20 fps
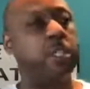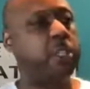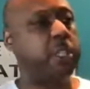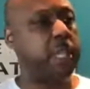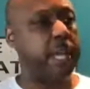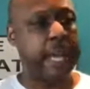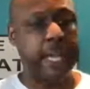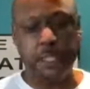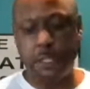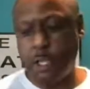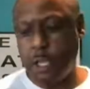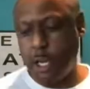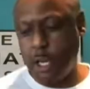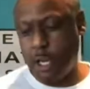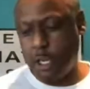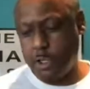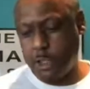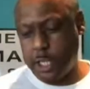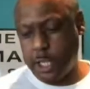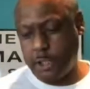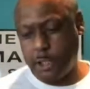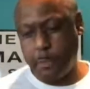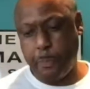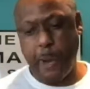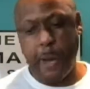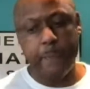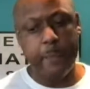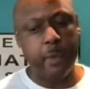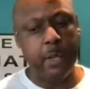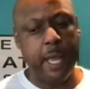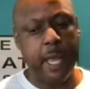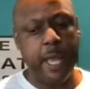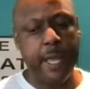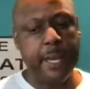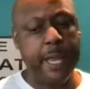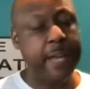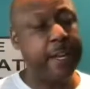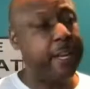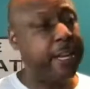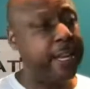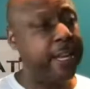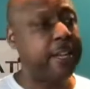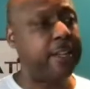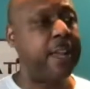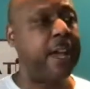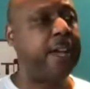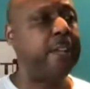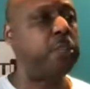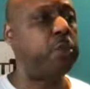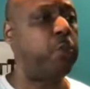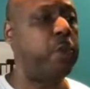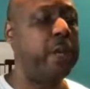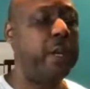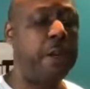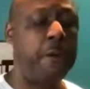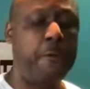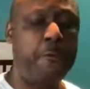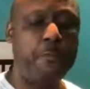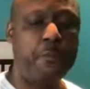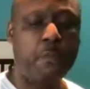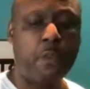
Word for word: She has a uh, she has a paper line and an ink line as well.